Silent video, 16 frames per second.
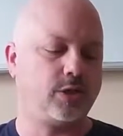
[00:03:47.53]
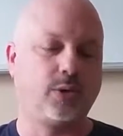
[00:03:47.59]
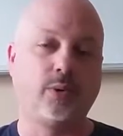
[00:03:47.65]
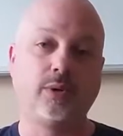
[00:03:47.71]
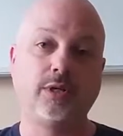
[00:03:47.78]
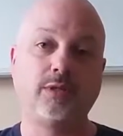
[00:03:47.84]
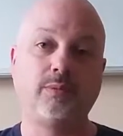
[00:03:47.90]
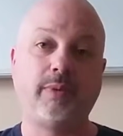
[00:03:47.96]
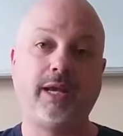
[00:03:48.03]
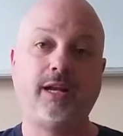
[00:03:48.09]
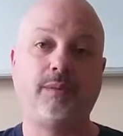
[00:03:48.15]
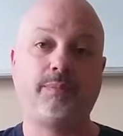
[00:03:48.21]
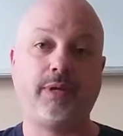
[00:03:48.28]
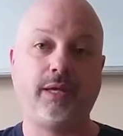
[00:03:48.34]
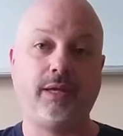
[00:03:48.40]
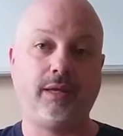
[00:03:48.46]
chord is made
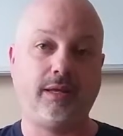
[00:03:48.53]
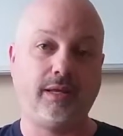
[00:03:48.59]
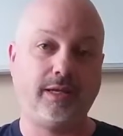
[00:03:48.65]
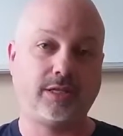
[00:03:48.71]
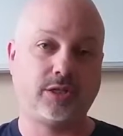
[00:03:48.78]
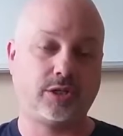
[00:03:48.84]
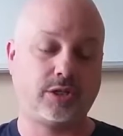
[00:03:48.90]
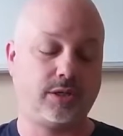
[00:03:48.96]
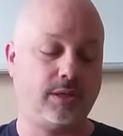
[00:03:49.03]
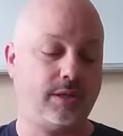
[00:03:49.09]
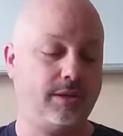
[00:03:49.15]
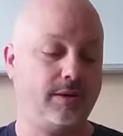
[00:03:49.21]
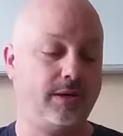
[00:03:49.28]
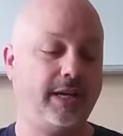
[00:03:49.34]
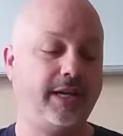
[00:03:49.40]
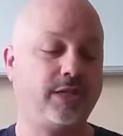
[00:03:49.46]
up. Each
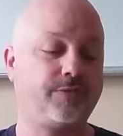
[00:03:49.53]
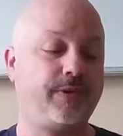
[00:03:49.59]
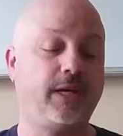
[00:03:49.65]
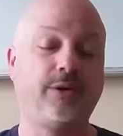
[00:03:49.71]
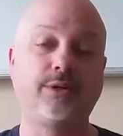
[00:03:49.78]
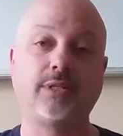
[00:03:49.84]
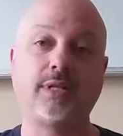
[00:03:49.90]
finger